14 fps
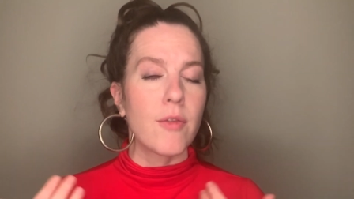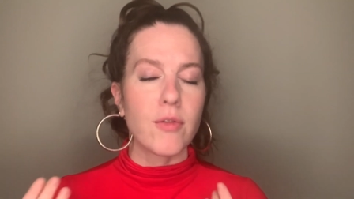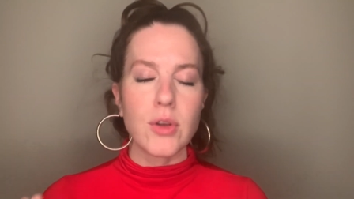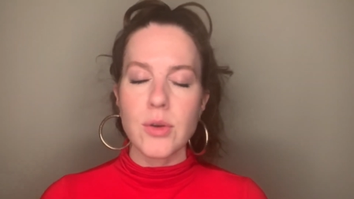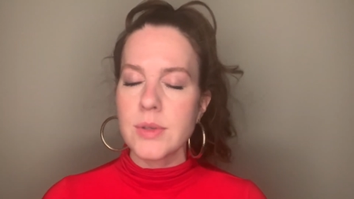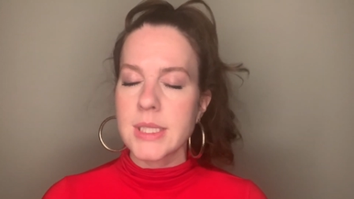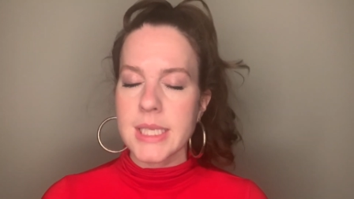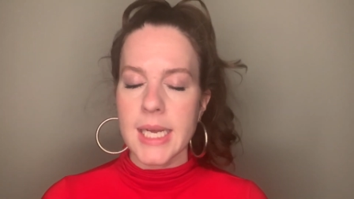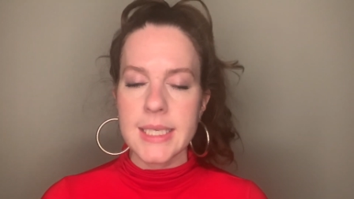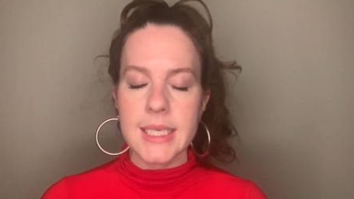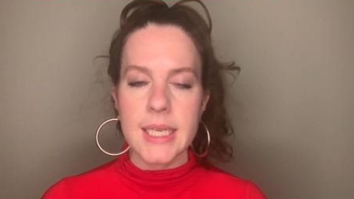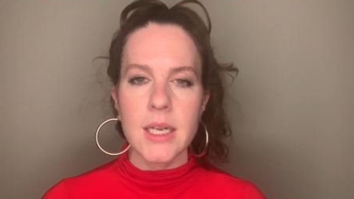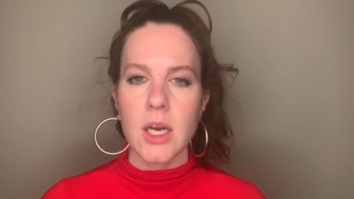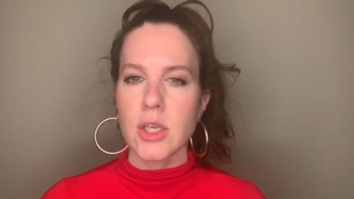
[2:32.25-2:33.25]
If you
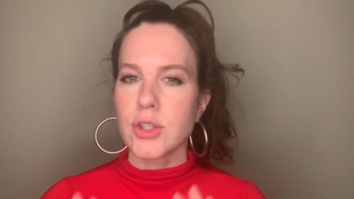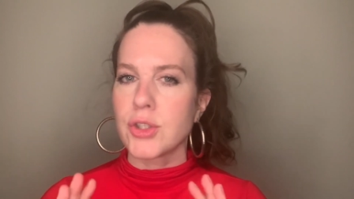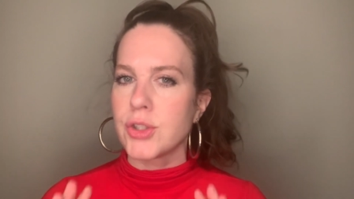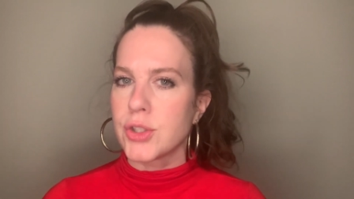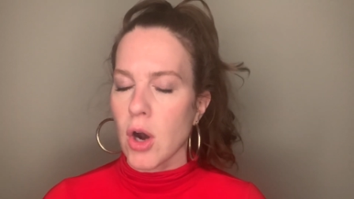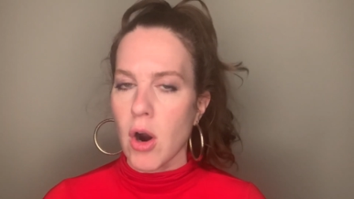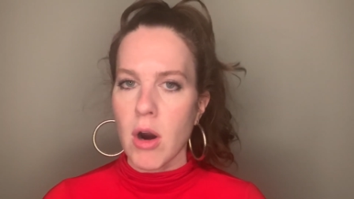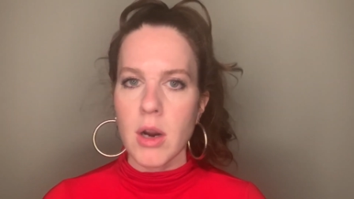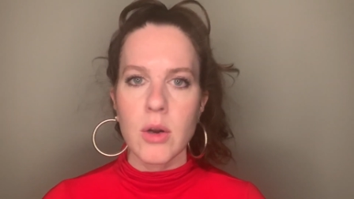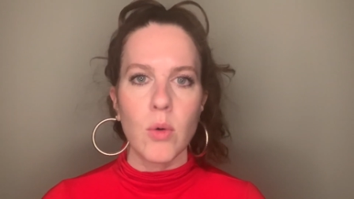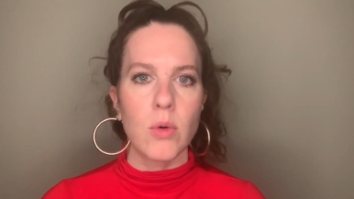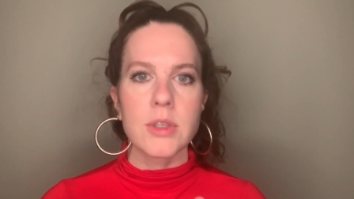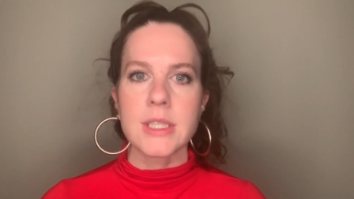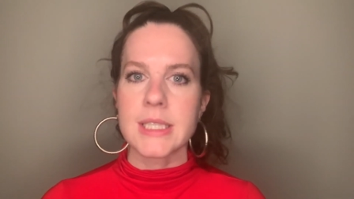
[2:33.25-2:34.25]
send in a
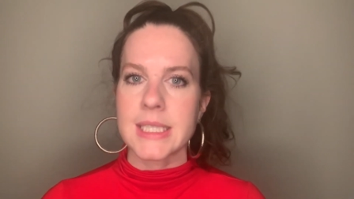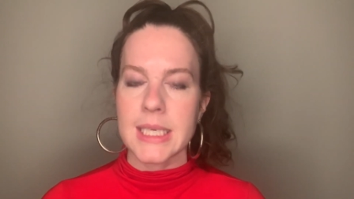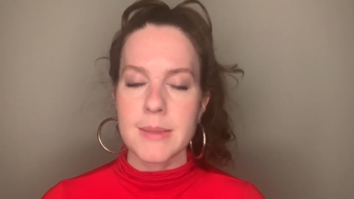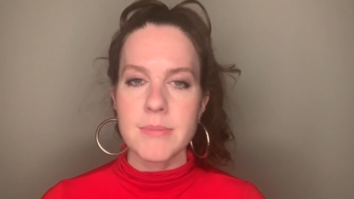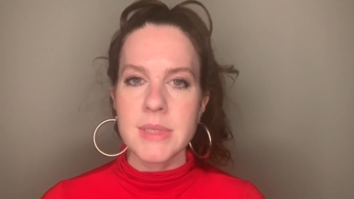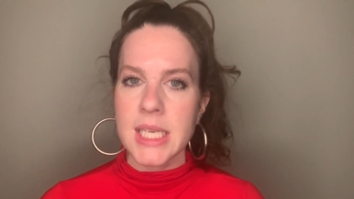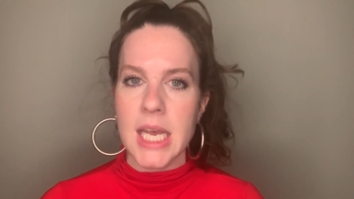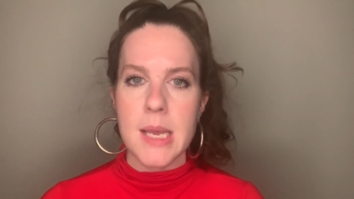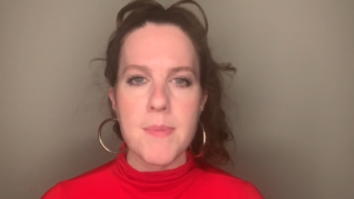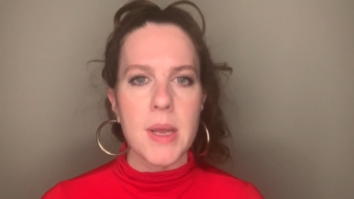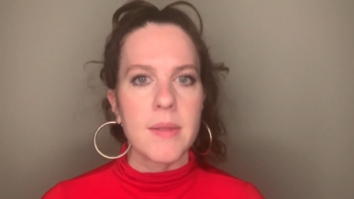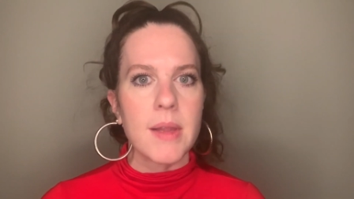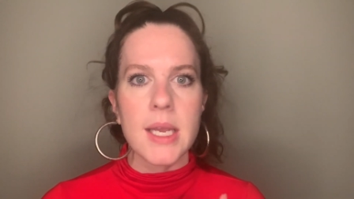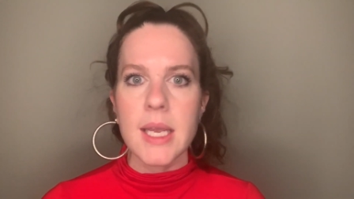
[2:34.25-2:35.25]
dark or dim
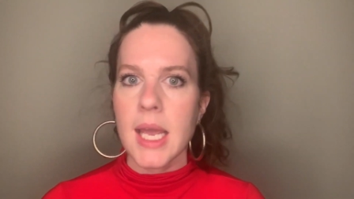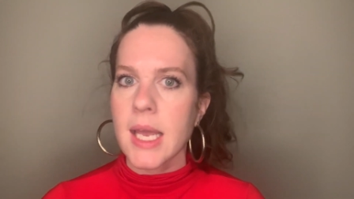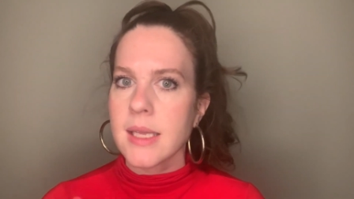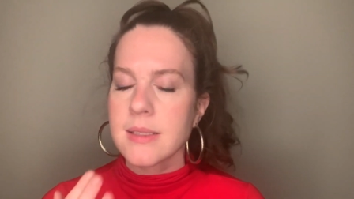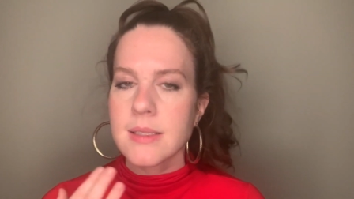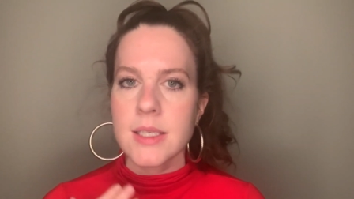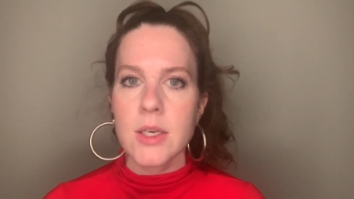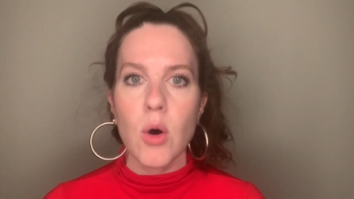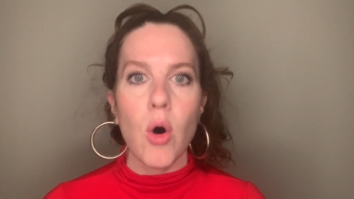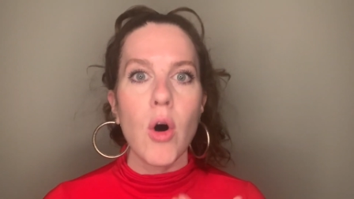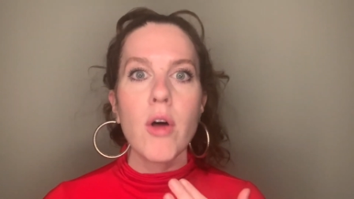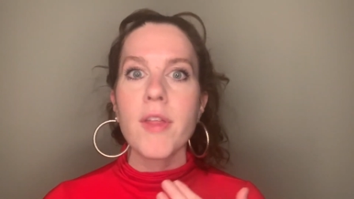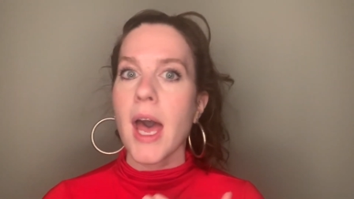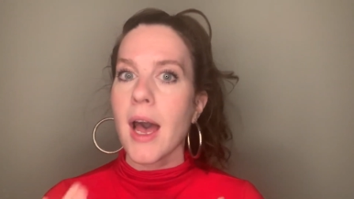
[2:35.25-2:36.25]
tape and they can't see
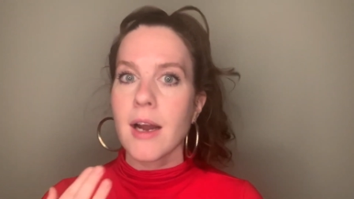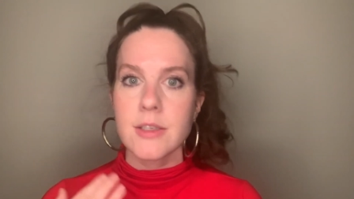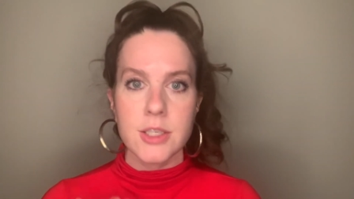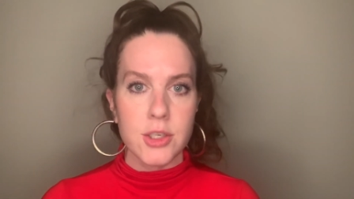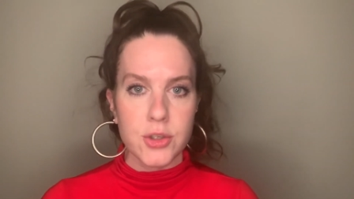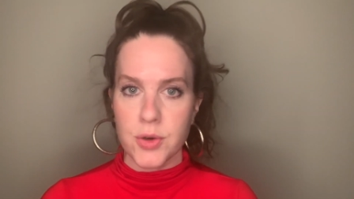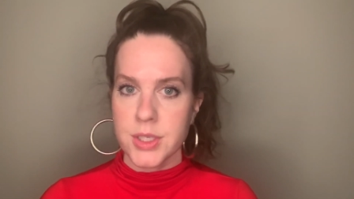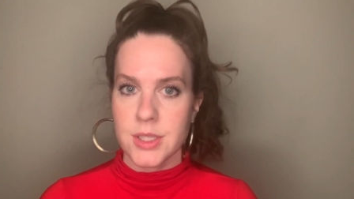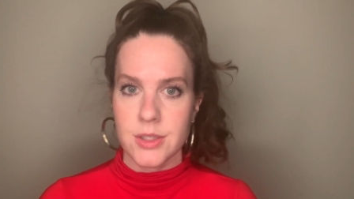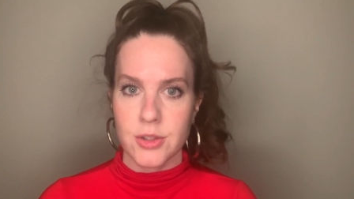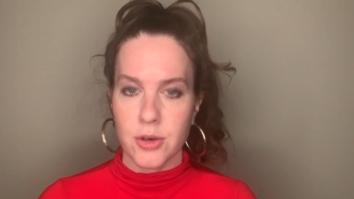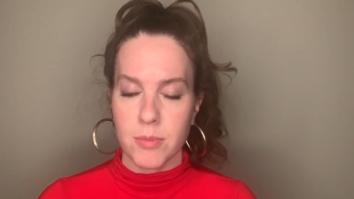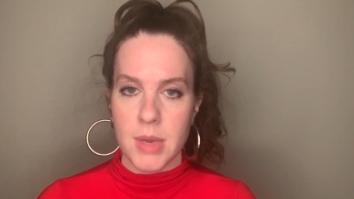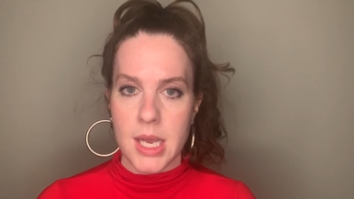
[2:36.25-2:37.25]
all the acting
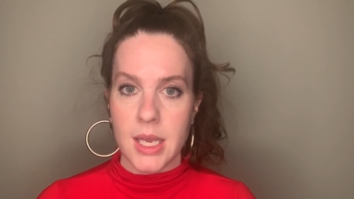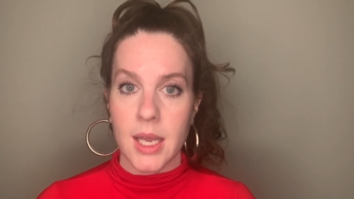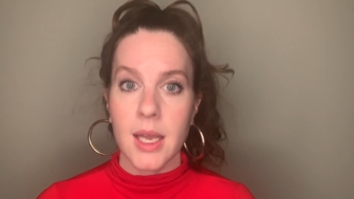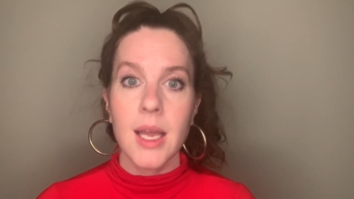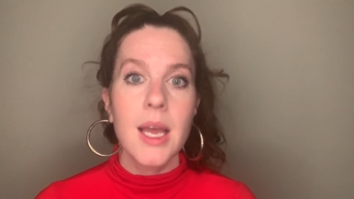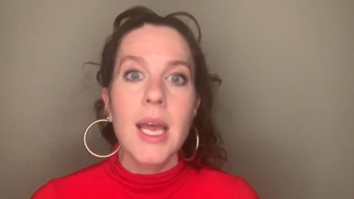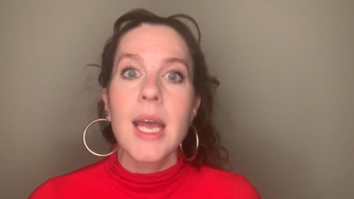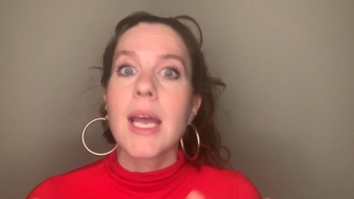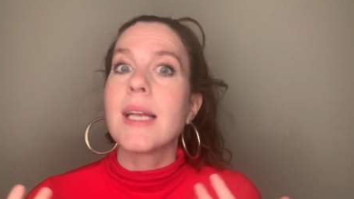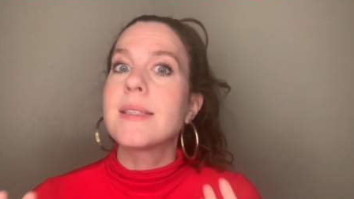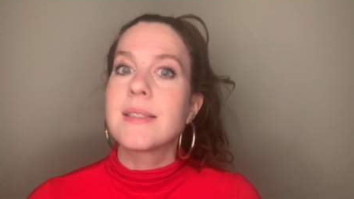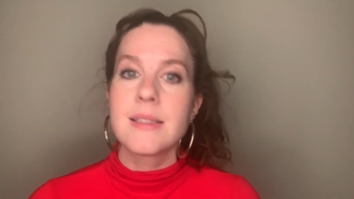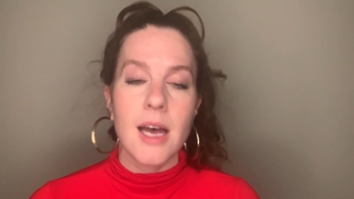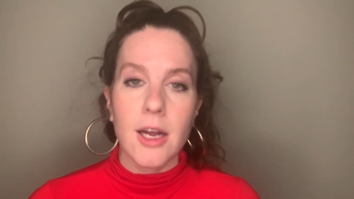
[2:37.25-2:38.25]
choices you're making,
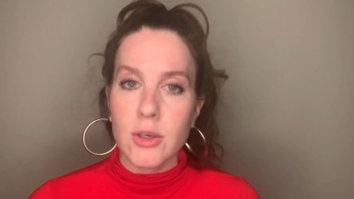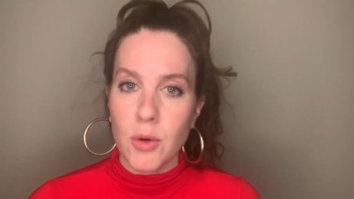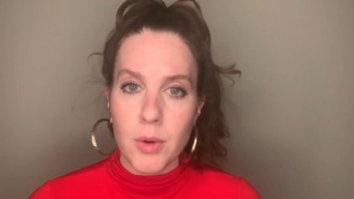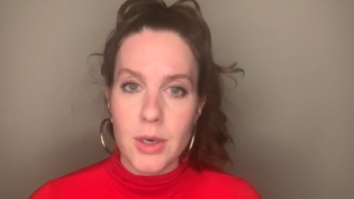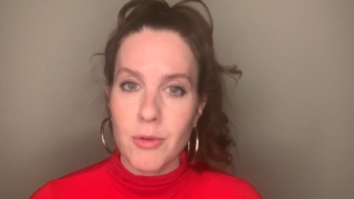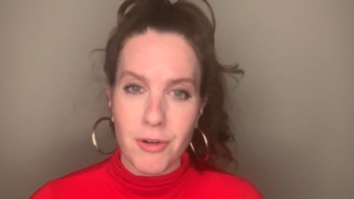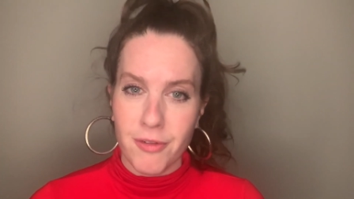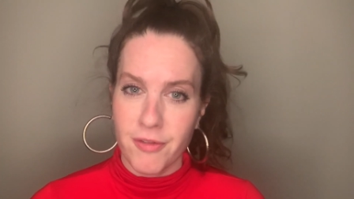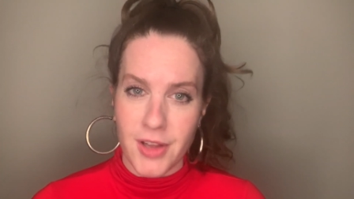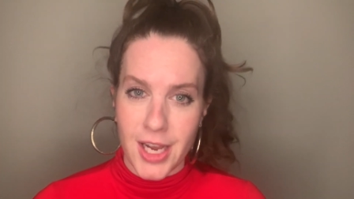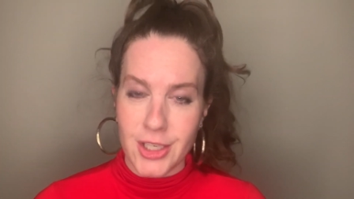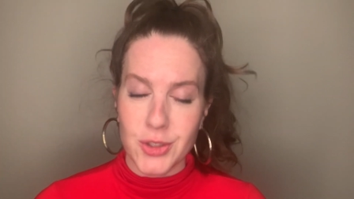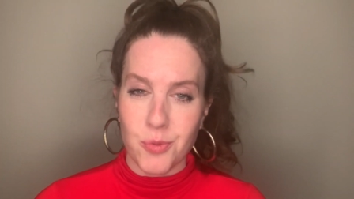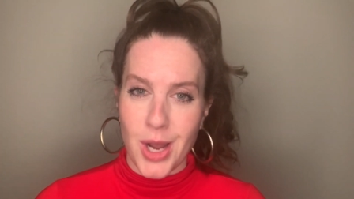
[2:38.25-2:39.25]
it's not going to
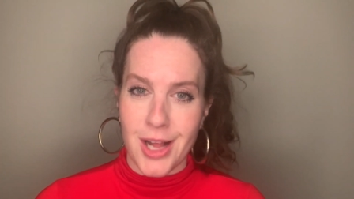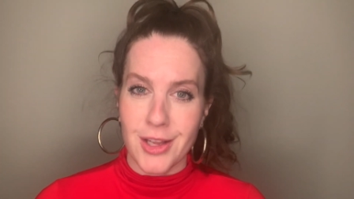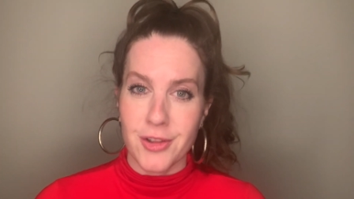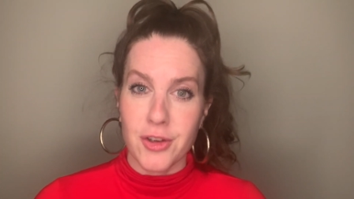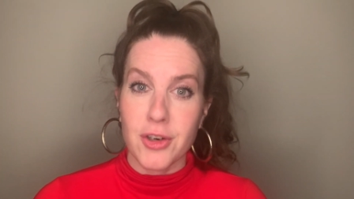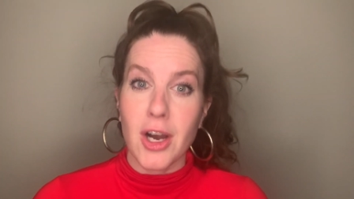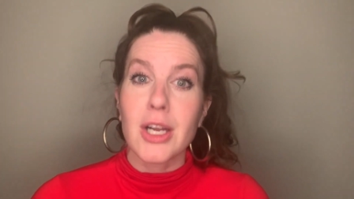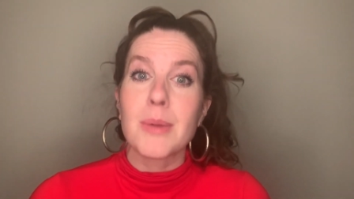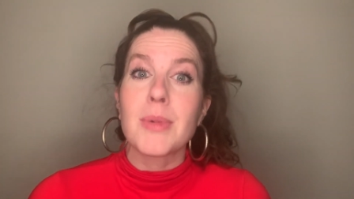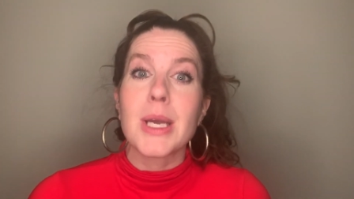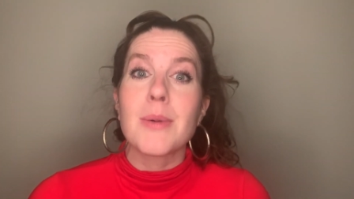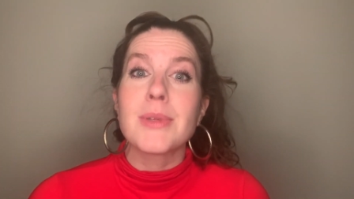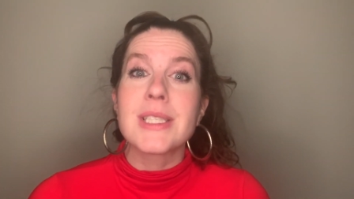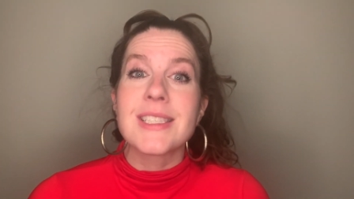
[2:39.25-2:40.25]
reflect well and they're not going
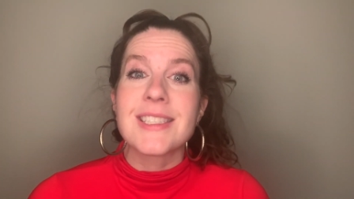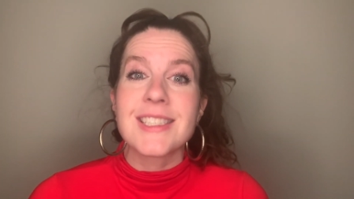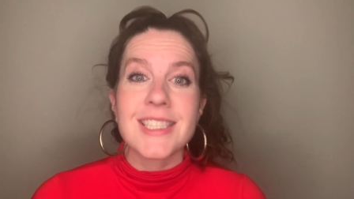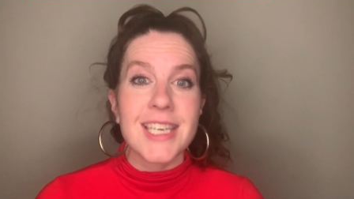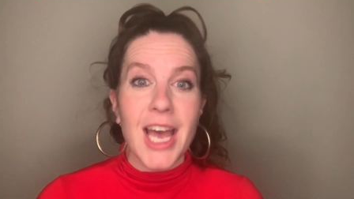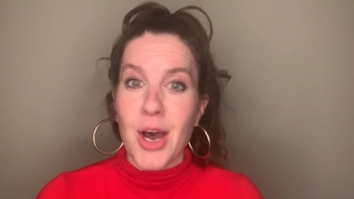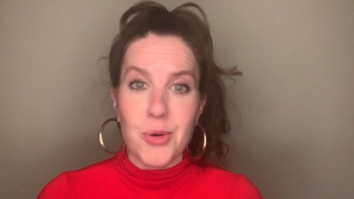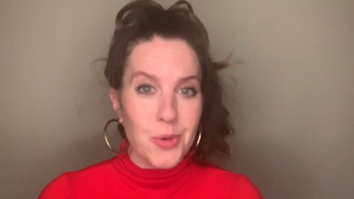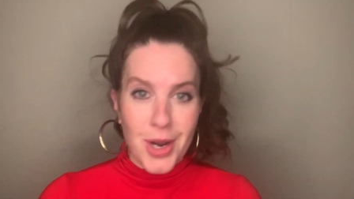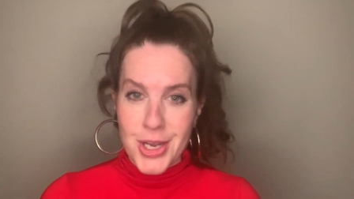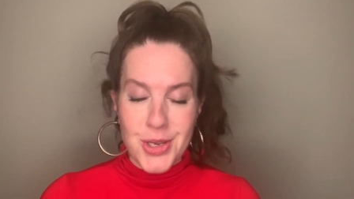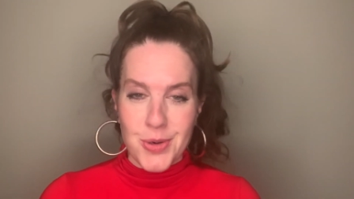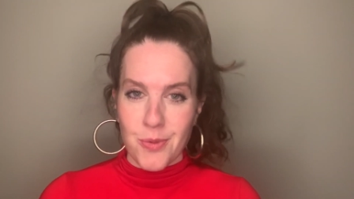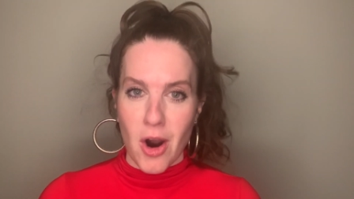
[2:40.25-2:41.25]
to be able to see how
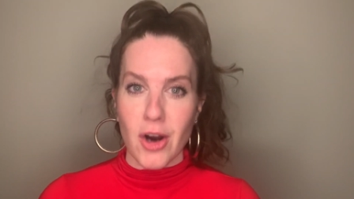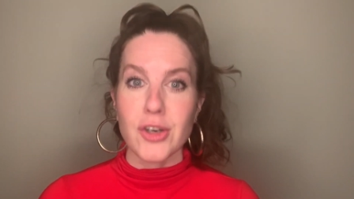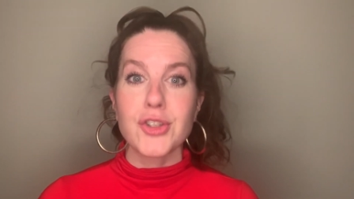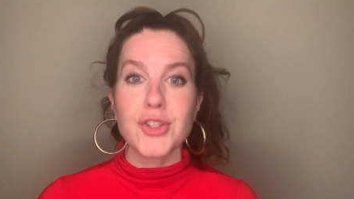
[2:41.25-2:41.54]
great you are.